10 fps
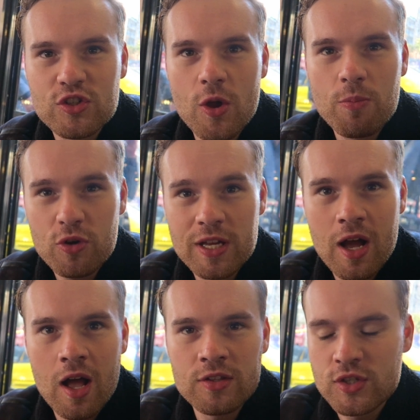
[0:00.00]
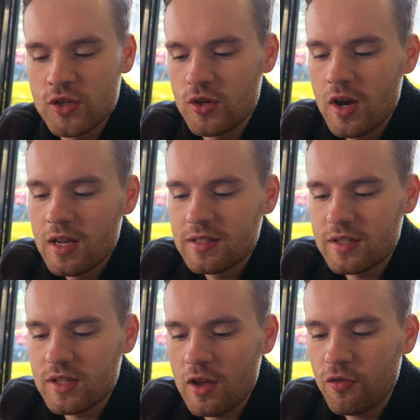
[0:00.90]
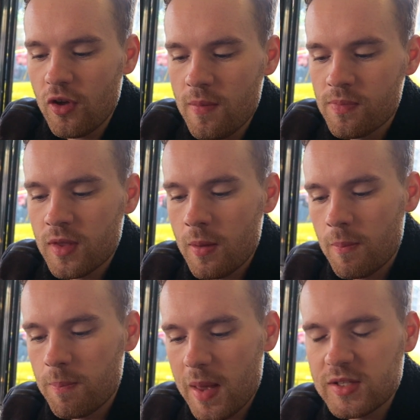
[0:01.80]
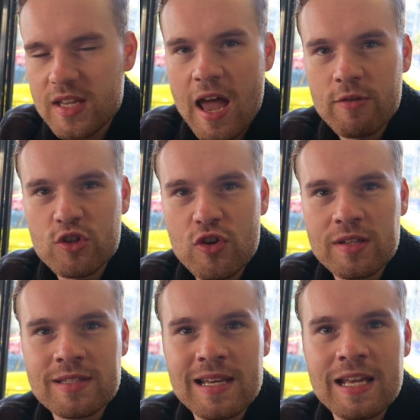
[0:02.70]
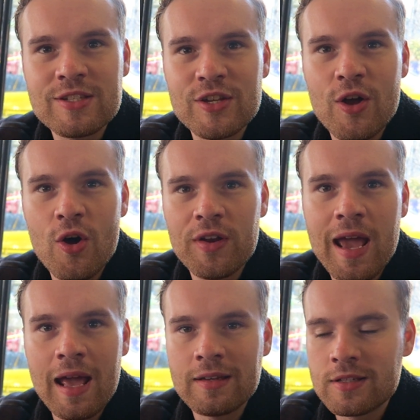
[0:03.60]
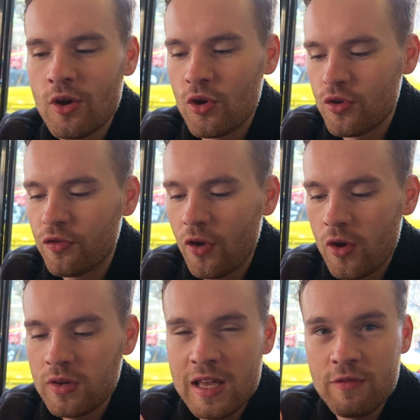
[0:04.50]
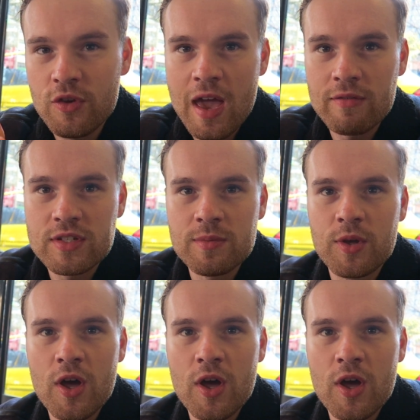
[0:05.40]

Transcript: so pretty hard to decipher. Best to have a translator on hand on your phone if you have a SIM